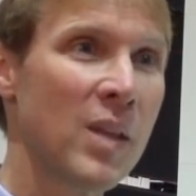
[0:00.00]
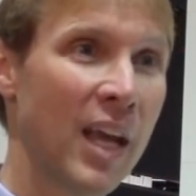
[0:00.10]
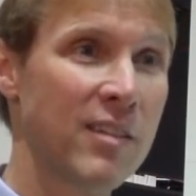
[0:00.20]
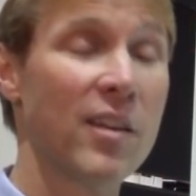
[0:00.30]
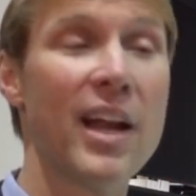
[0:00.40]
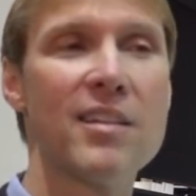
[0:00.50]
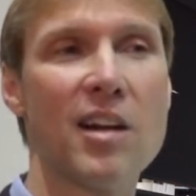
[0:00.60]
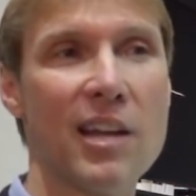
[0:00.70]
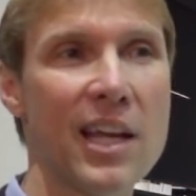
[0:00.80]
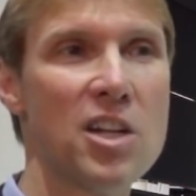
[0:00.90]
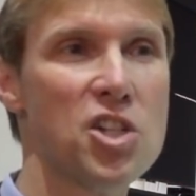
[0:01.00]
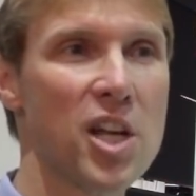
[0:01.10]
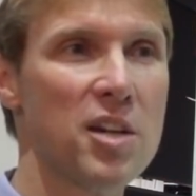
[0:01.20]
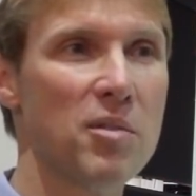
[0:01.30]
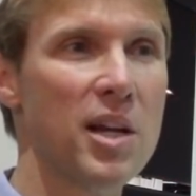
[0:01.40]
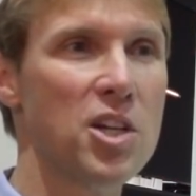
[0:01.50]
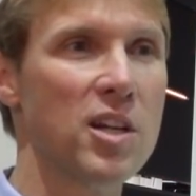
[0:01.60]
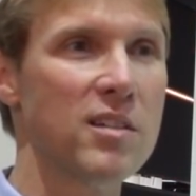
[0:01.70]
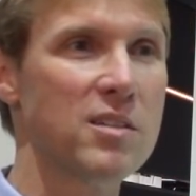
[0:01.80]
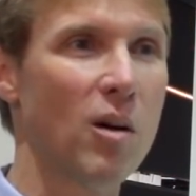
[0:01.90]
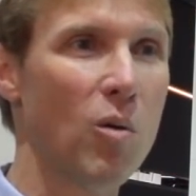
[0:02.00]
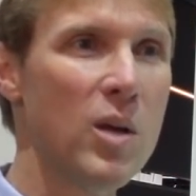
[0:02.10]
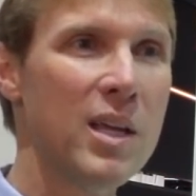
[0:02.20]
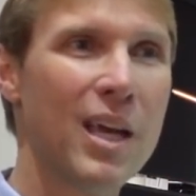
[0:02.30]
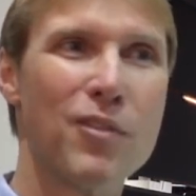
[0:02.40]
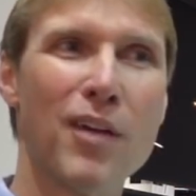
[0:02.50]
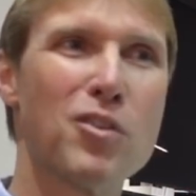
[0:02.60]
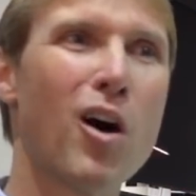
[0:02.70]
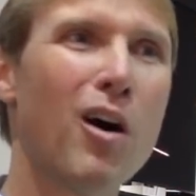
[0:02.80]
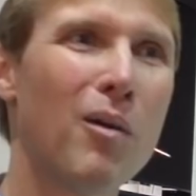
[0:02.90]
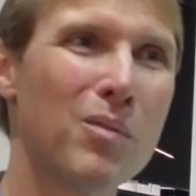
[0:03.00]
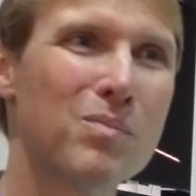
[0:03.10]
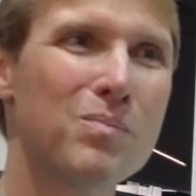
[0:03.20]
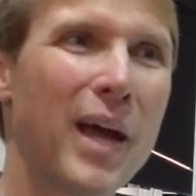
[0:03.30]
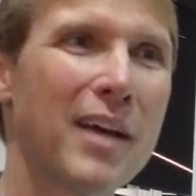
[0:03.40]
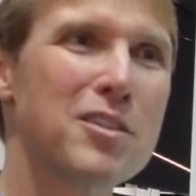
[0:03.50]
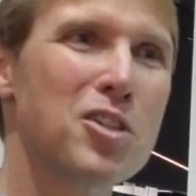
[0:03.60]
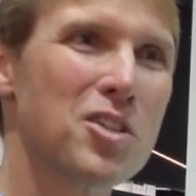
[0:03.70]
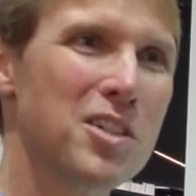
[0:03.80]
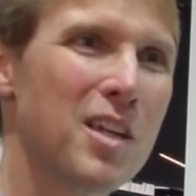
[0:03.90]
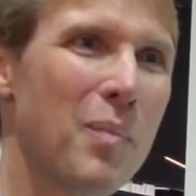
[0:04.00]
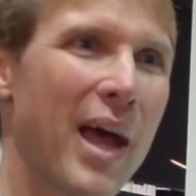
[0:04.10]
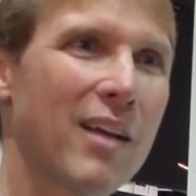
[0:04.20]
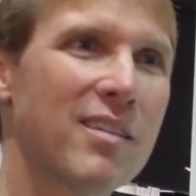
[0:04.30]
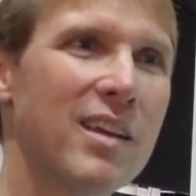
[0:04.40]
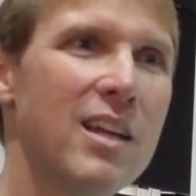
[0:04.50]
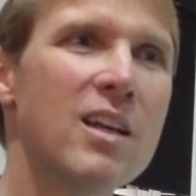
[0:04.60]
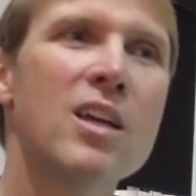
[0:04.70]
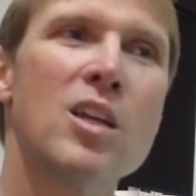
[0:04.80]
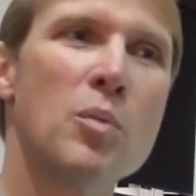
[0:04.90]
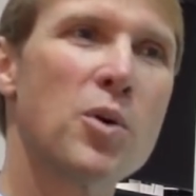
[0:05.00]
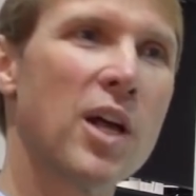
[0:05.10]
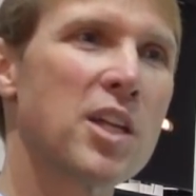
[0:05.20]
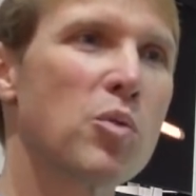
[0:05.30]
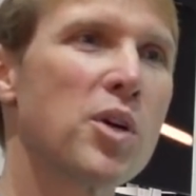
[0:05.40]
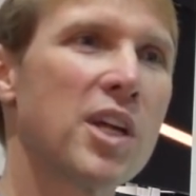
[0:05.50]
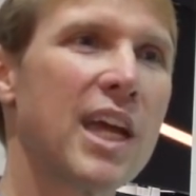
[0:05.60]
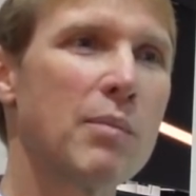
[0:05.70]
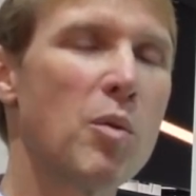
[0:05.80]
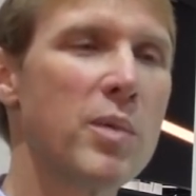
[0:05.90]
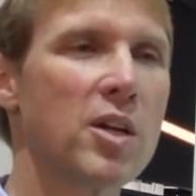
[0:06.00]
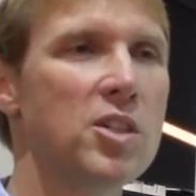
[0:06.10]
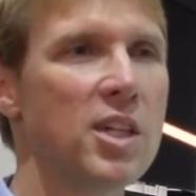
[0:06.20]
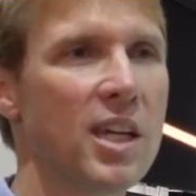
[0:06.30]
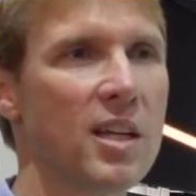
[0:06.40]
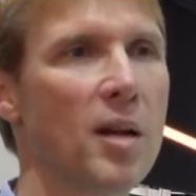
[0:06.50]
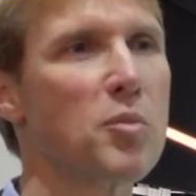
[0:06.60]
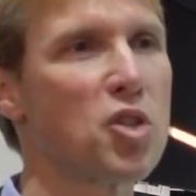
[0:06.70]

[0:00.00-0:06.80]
And so that is our latest generation. And so if you have tall passengers in the back seat, you put on your rear camera mirror and you get an